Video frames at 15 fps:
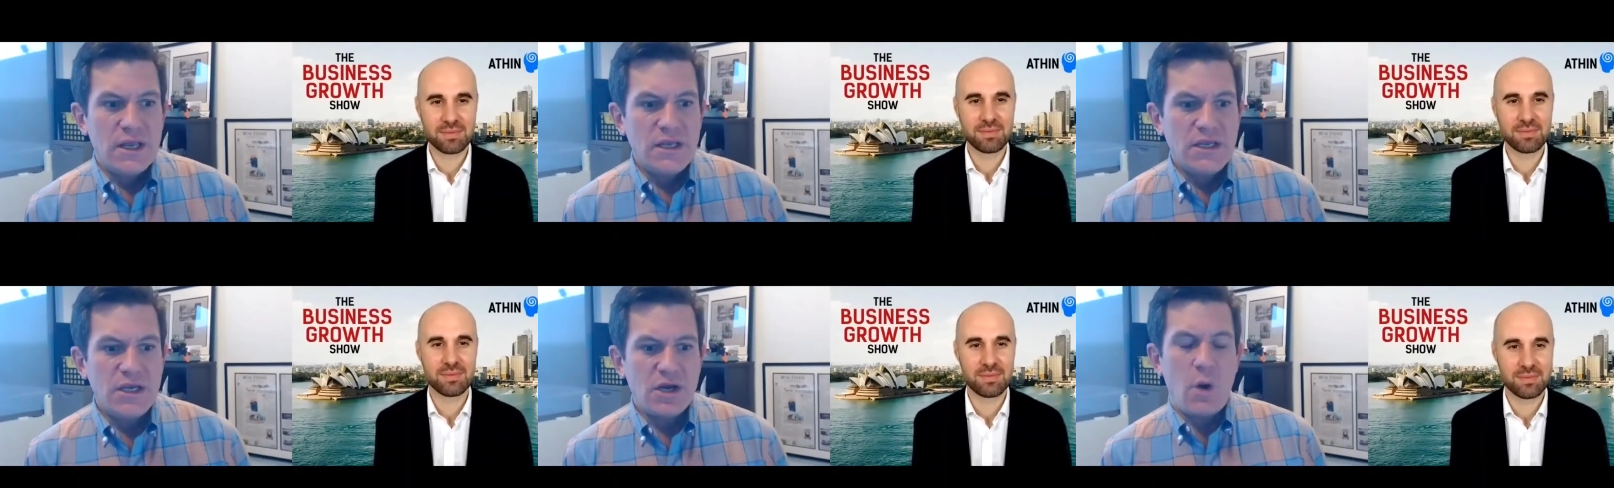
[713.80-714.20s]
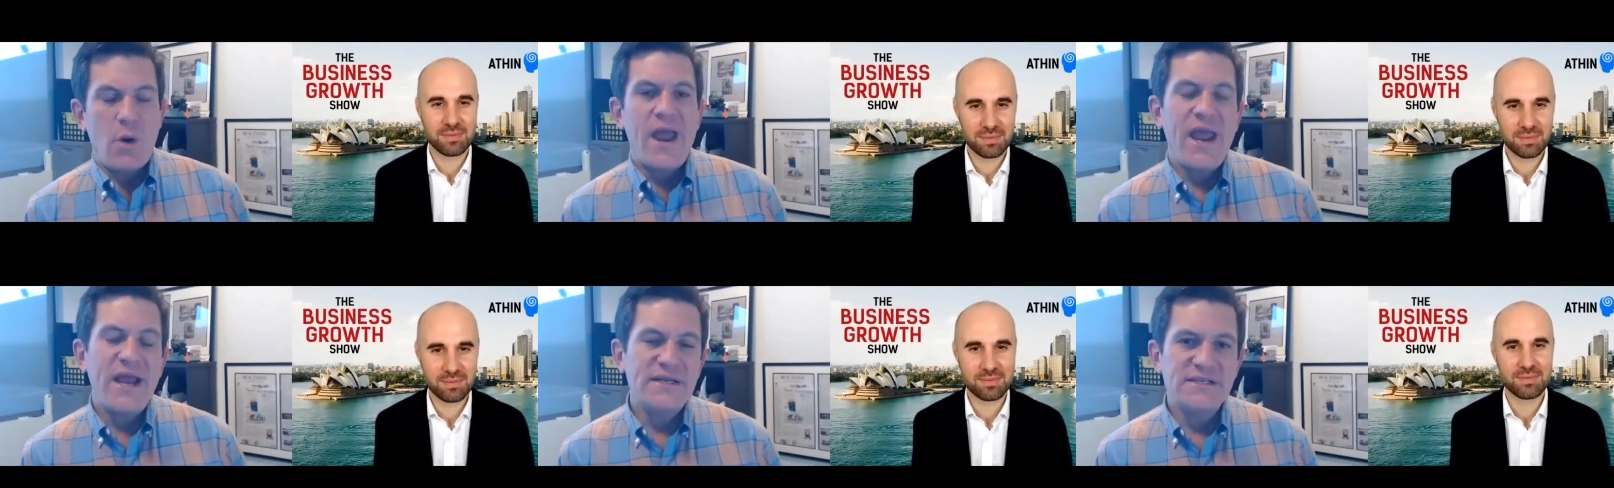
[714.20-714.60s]
Speaker 1: you
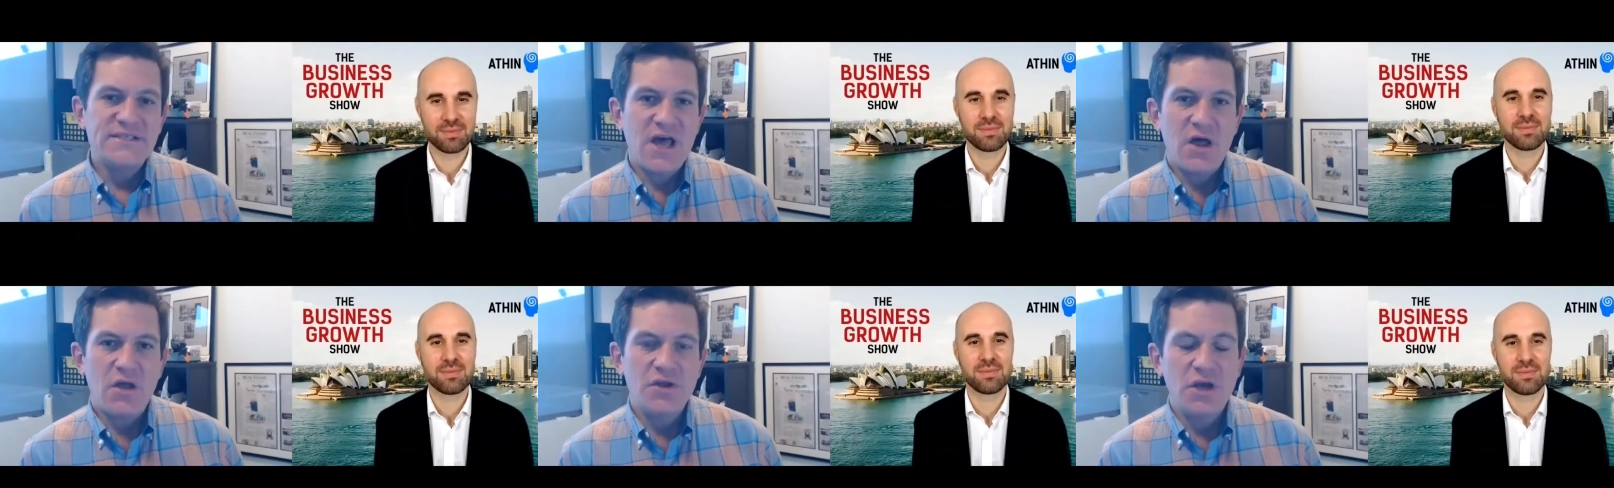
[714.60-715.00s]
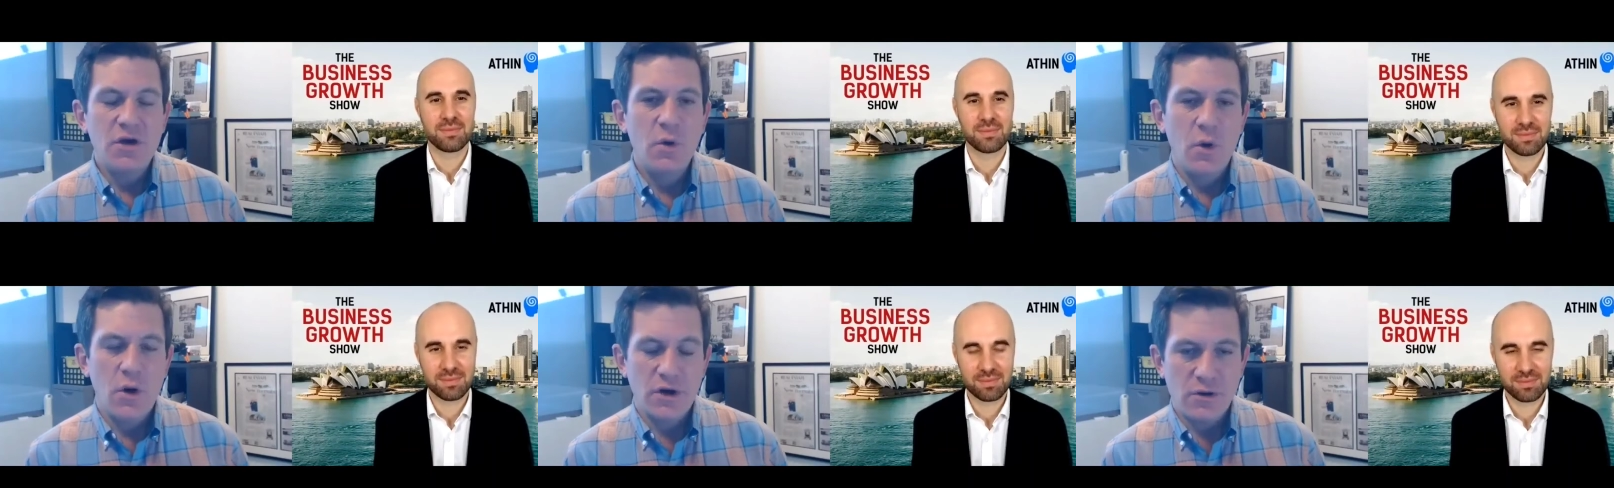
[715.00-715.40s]
know i hate to tell
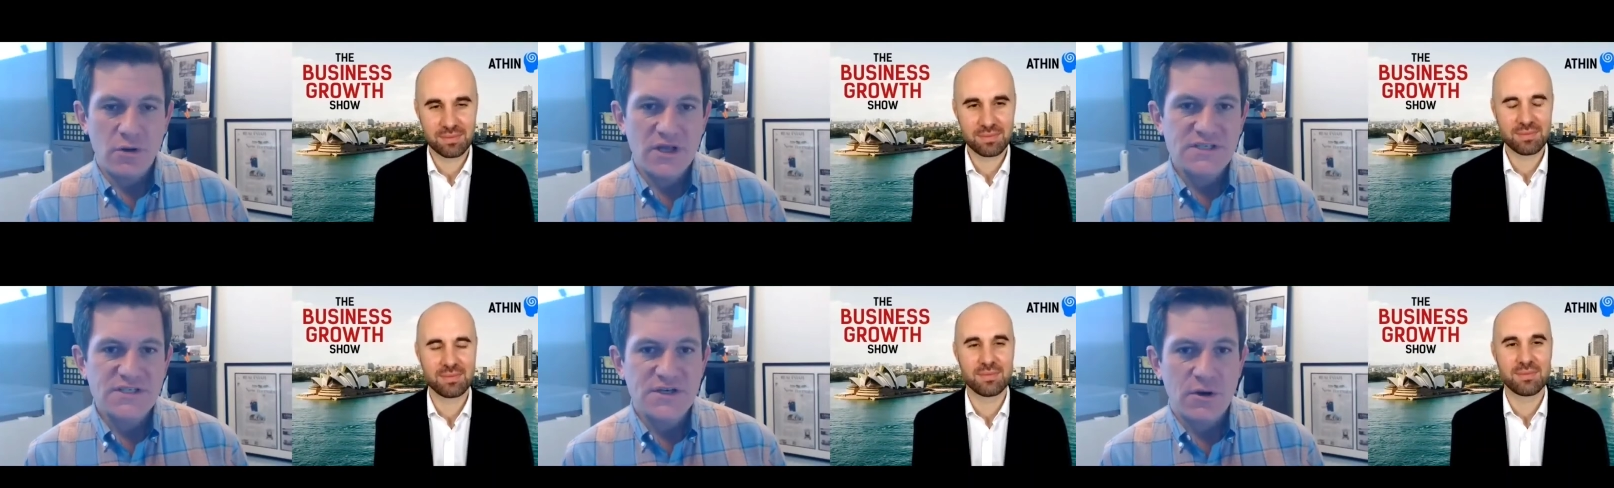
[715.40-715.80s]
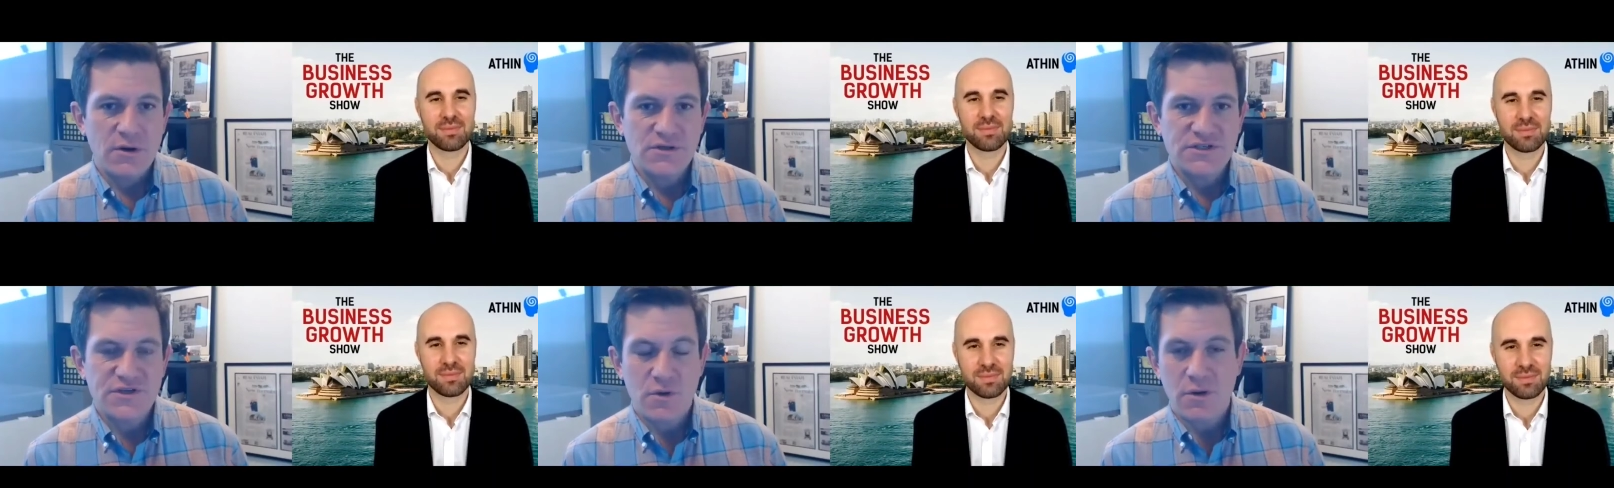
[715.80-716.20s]
you or your
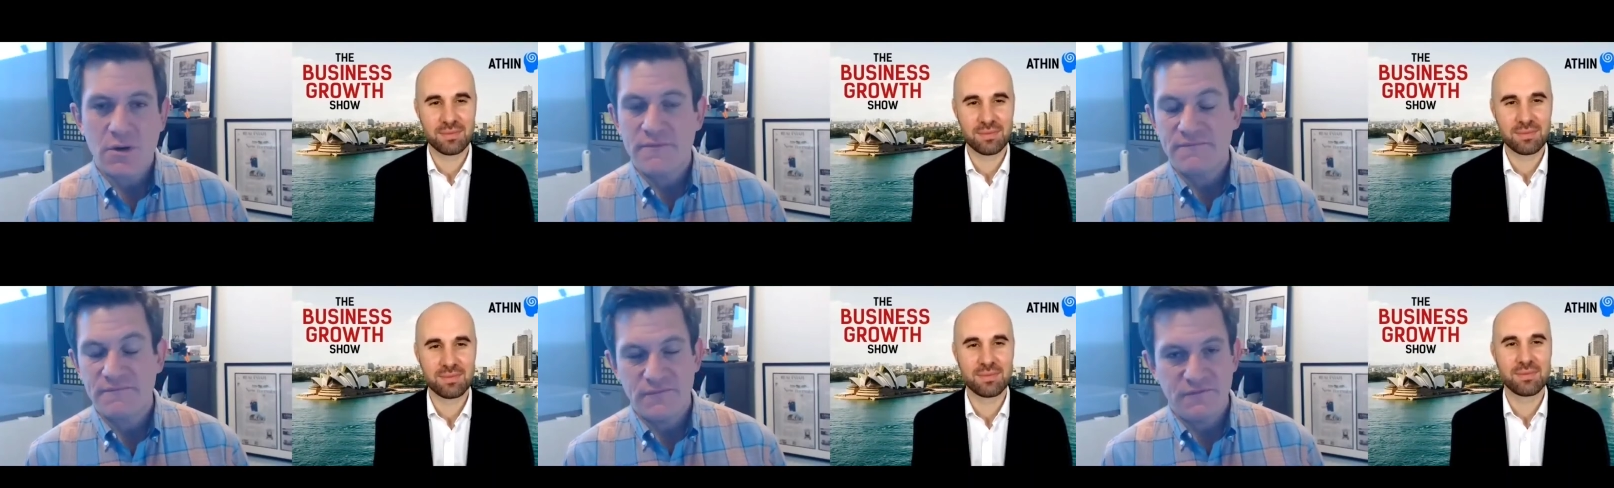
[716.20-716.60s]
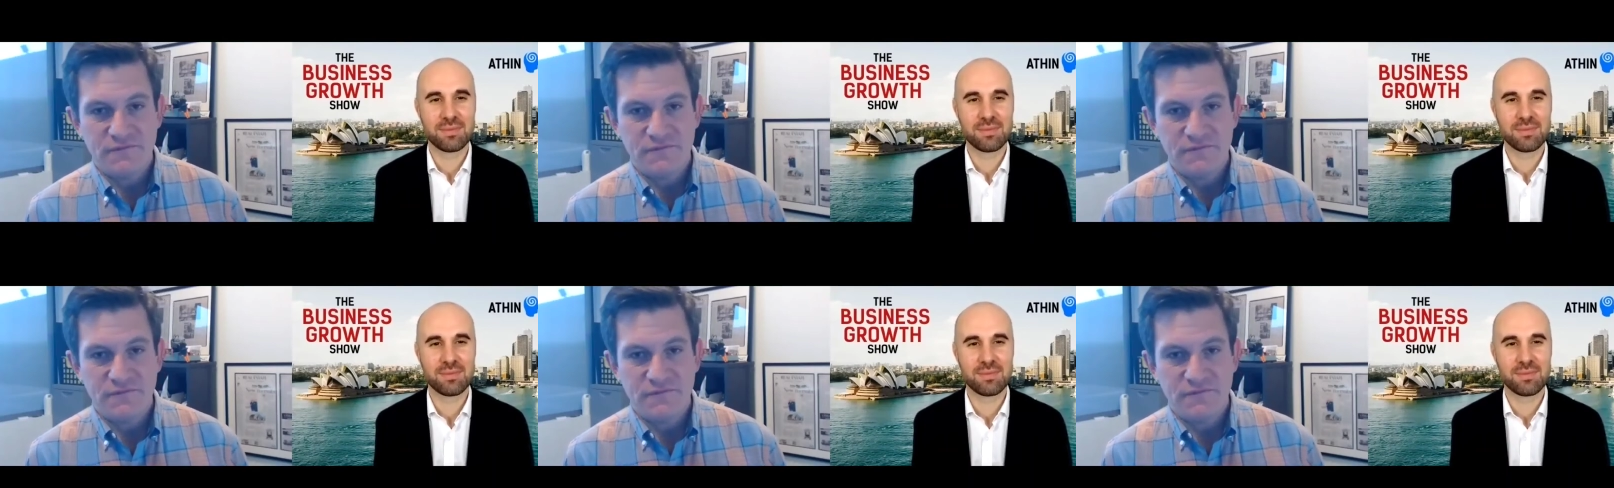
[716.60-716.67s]
listeners or